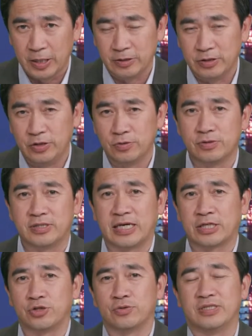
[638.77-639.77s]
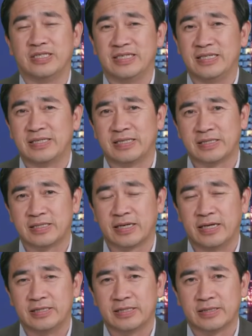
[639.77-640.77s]
new sexual diseases
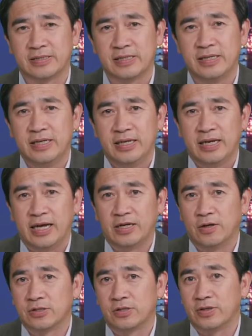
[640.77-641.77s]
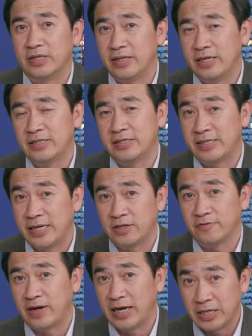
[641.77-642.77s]
cases. And also in his state
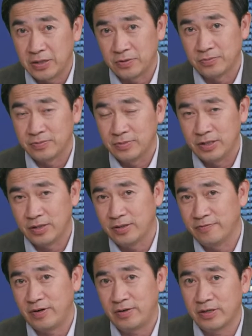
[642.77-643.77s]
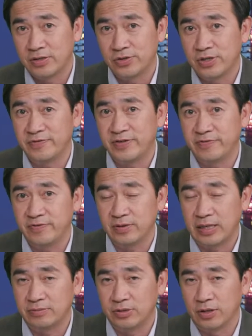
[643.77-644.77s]
of Idaho, a very conservative
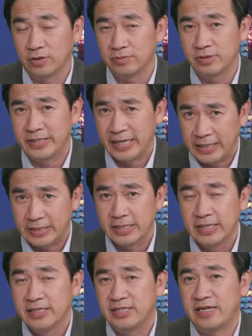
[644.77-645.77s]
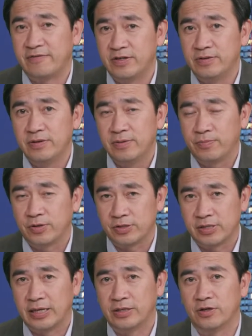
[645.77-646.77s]
state,
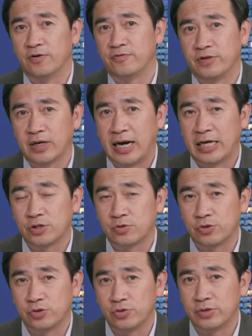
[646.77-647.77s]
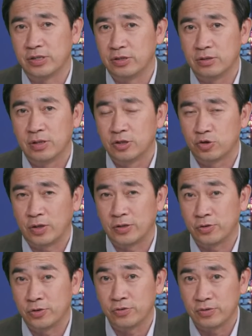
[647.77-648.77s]
7% of the high school students try
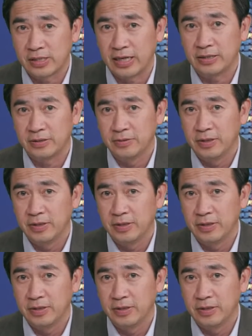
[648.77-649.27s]
to suicide.